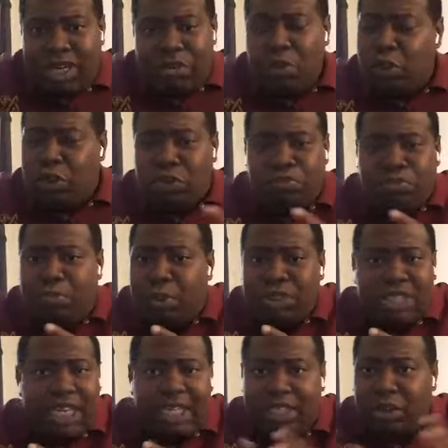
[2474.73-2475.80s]
who's
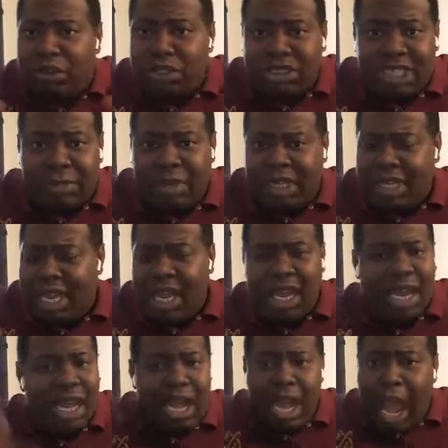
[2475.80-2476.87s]
post edit on social media,
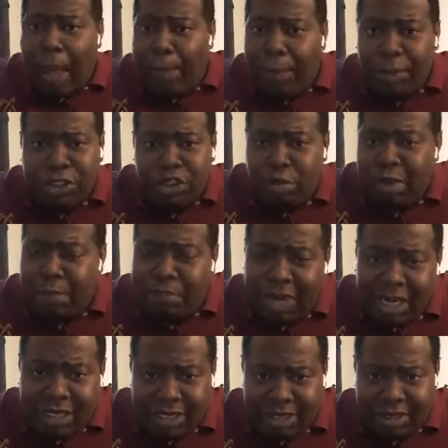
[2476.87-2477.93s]
I promote it on my
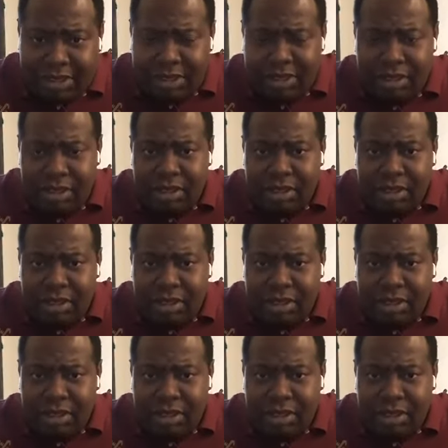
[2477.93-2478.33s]
pages.